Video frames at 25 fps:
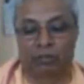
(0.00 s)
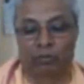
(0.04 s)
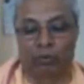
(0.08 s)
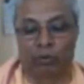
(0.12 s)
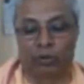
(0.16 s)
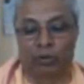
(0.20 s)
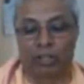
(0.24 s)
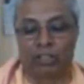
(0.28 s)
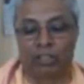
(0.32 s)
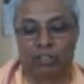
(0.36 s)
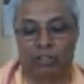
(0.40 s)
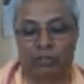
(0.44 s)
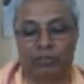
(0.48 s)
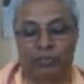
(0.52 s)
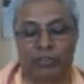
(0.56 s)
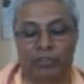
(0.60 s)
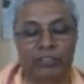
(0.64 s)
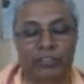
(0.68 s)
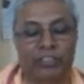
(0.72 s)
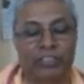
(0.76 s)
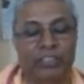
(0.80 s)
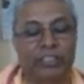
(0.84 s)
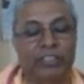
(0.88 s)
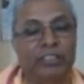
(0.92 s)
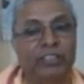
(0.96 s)
One of
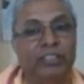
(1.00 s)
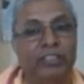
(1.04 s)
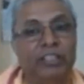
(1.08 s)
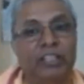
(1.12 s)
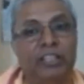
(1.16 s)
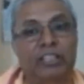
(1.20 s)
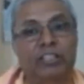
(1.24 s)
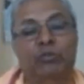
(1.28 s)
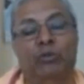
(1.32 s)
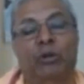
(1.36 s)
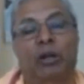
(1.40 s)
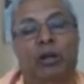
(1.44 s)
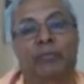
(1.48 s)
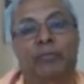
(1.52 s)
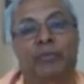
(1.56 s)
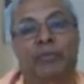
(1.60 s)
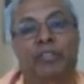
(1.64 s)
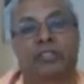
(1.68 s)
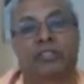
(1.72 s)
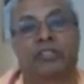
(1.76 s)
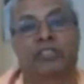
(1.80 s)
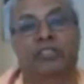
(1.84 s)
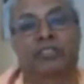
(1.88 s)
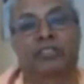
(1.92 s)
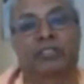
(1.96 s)
our senior
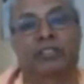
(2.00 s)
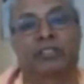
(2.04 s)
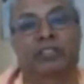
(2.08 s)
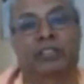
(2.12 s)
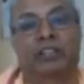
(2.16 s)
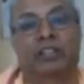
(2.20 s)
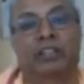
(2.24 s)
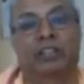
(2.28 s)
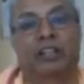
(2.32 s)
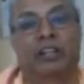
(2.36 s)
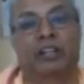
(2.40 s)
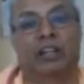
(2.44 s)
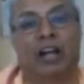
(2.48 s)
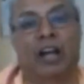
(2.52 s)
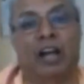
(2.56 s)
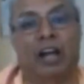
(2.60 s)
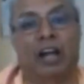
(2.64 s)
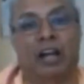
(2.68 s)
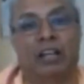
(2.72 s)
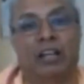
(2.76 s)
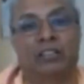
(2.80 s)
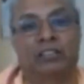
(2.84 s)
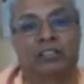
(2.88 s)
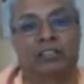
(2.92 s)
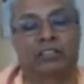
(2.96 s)
Swamis
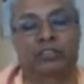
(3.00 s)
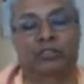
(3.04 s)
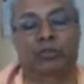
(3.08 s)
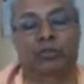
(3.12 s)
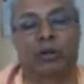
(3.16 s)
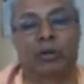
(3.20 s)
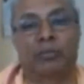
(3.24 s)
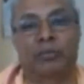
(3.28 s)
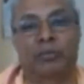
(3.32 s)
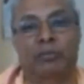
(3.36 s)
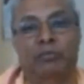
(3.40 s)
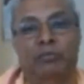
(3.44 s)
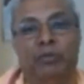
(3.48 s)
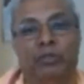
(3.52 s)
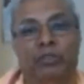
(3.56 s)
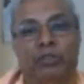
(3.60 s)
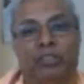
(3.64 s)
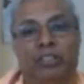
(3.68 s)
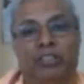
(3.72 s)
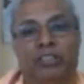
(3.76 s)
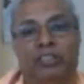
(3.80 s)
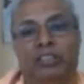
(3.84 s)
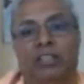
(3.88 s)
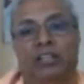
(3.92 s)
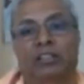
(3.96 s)
asked Swami
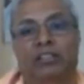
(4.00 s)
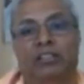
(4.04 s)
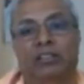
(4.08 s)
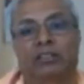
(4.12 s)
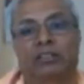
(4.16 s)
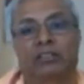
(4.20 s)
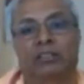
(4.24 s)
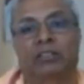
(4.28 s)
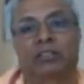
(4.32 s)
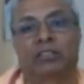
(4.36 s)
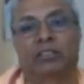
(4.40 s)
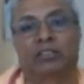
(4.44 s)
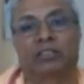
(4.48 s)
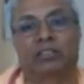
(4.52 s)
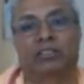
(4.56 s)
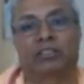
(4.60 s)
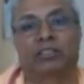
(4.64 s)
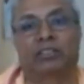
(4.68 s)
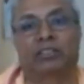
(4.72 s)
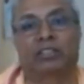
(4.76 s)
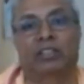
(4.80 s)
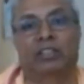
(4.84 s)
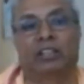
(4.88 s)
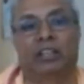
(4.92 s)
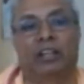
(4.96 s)
Bhuteshanandaji,
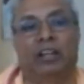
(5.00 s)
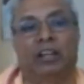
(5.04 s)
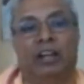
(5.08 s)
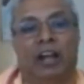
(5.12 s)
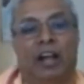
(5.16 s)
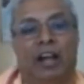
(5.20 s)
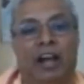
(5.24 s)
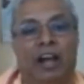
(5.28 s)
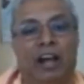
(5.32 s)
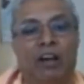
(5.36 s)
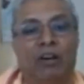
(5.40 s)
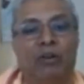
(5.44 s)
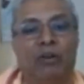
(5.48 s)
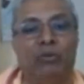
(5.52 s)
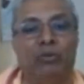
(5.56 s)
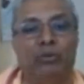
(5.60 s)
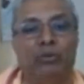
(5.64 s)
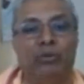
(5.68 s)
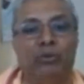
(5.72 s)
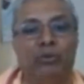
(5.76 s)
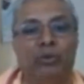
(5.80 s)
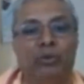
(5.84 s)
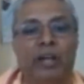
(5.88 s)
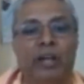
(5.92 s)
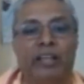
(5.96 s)
how
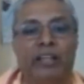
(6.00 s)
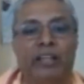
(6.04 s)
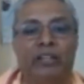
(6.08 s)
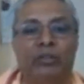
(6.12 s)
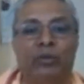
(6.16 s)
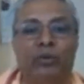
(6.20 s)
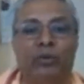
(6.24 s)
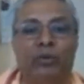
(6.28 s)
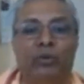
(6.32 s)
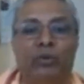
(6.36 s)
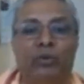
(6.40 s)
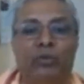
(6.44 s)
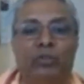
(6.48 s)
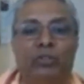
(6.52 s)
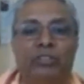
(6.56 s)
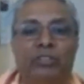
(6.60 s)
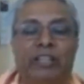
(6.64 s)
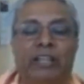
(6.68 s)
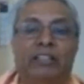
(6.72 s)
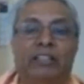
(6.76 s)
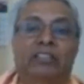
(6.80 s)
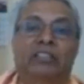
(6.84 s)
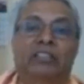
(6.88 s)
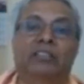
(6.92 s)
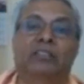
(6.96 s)
do I know
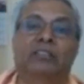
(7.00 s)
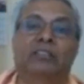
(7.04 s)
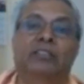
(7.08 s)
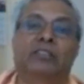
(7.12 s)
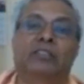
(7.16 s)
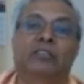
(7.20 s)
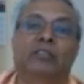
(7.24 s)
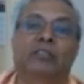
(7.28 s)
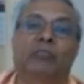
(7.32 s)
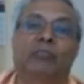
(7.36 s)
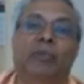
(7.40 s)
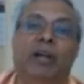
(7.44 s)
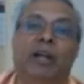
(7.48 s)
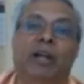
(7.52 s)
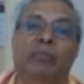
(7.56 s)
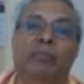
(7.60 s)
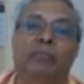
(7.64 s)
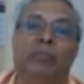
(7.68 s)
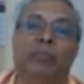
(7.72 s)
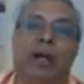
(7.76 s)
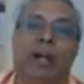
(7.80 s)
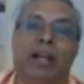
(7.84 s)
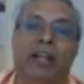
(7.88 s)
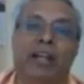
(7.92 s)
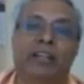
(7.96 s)
that my
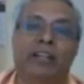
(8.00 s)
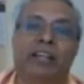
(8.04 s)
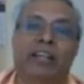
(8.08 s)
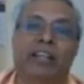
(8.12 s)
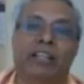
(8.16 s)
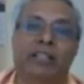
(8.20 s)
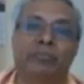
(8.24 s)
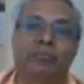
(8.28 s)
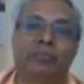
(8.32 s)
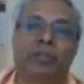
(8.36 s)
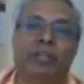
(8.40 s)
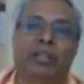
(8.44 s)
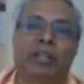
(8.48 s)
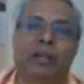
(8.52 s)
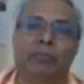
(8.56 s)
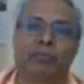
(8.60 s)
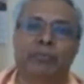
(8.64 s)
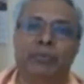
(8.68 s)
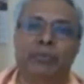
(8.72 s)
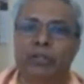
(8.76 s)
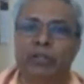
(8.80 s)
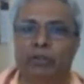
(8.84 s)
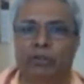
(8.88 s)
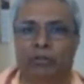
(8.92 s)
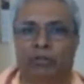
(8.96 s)
mind has become
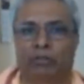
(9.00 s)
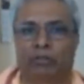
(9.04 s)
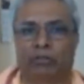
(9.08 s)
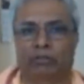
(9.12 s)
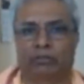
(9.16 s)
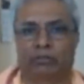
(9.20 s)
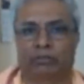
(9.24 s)
pure.